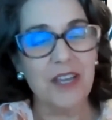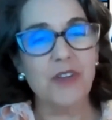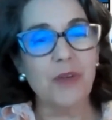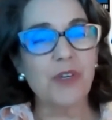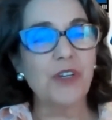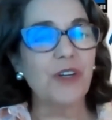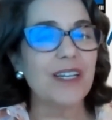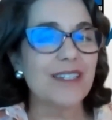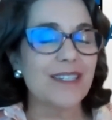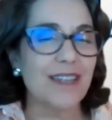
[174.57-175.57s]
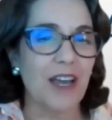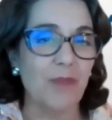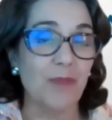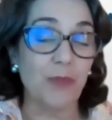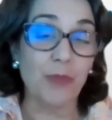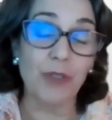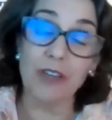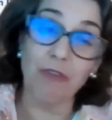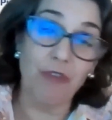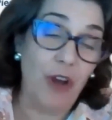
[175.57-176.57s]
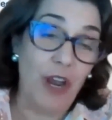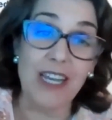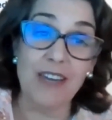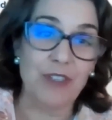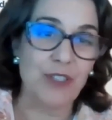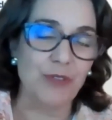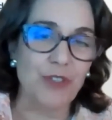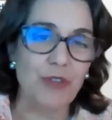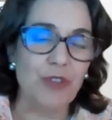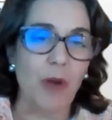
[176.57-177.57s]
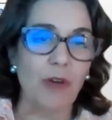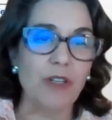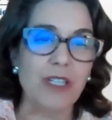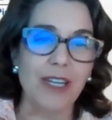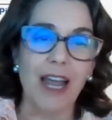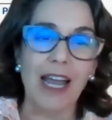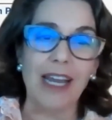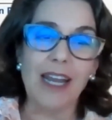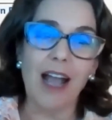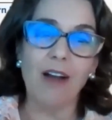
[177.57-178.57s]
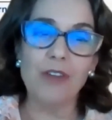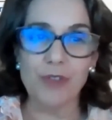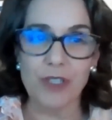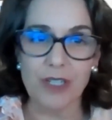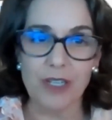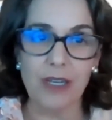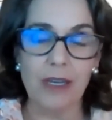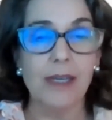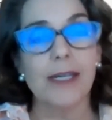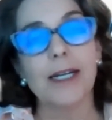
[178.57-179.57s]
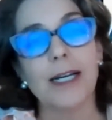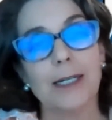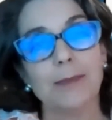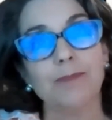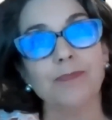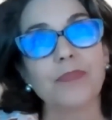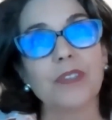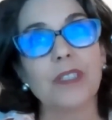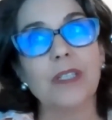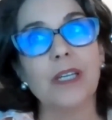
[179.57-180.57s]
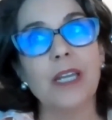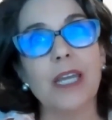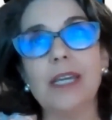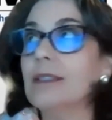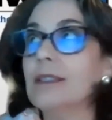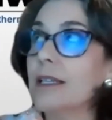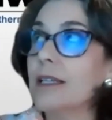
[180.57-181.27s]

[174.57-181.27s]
So I'm curious, really, for any of the students who've spoken tonight, how you see any